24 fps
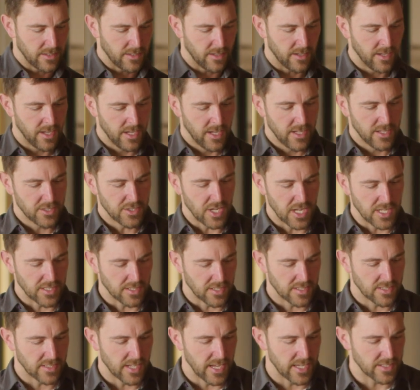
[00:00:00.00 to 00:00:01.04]
And
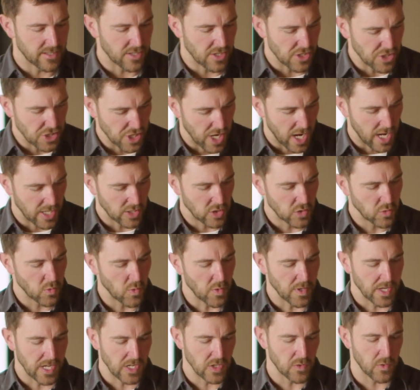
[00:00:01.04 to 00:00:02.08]
Jesus says in John
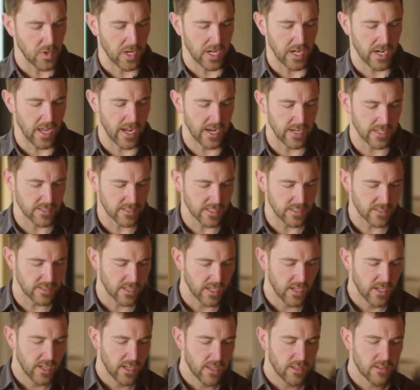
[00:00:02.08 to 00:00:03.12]
20:29, he says,
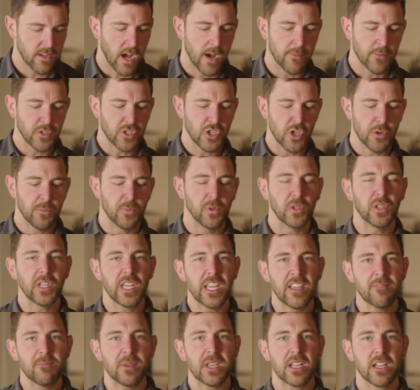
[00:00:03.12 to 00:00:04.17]
Thomas, you
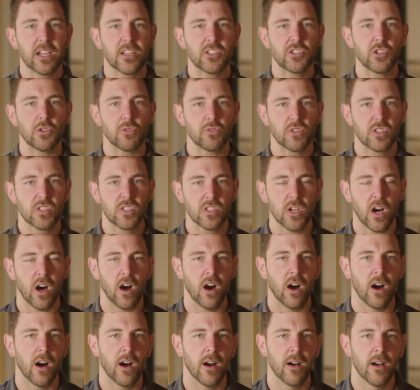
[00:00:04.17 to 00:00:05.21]
believe because you
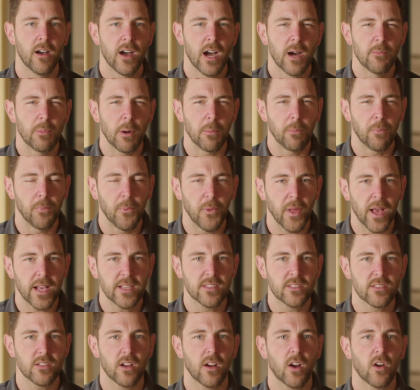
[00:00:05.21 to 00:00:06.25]
saw, but
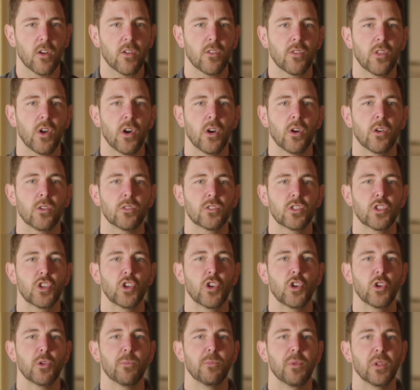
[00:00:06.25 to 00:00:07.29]
blessed are those
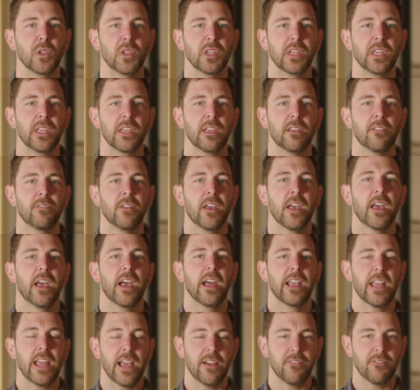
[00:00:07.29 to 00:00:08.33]
who believe
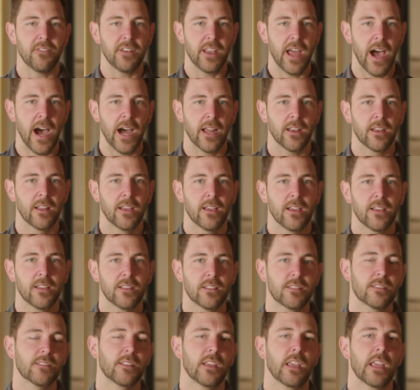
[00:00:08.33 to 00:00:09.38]
and have not
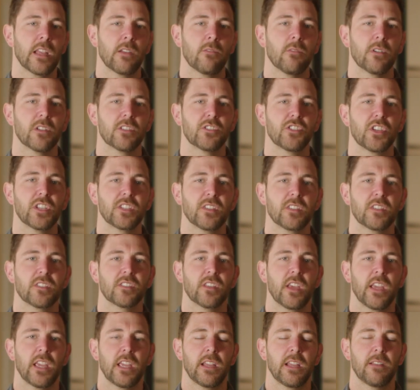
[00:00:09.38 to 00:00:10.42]
seen. What is Jesus
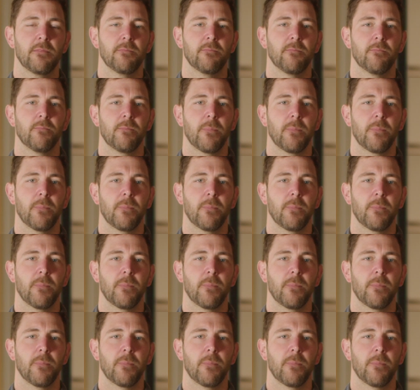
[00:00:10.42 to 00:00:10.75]
saying?